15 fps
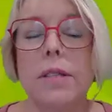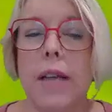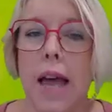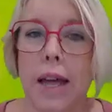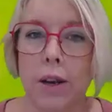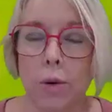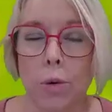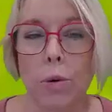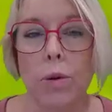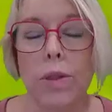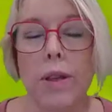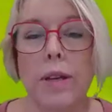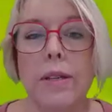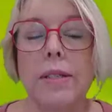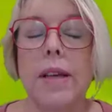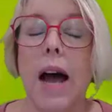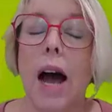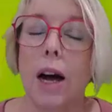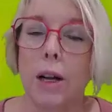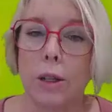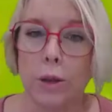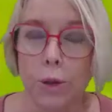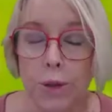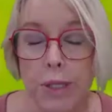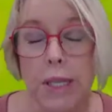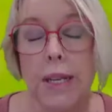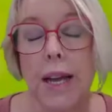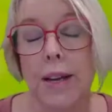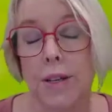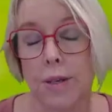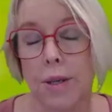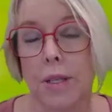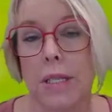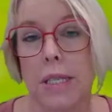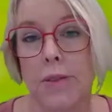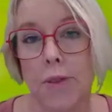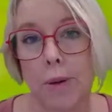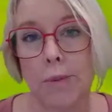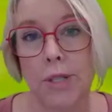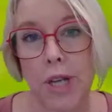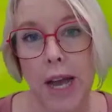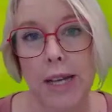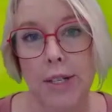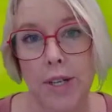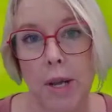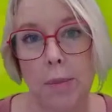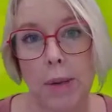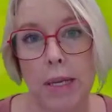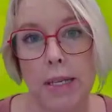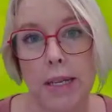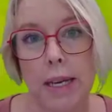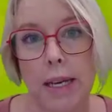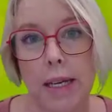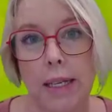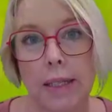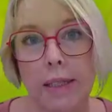and authors are hallucinations from ChatGPT.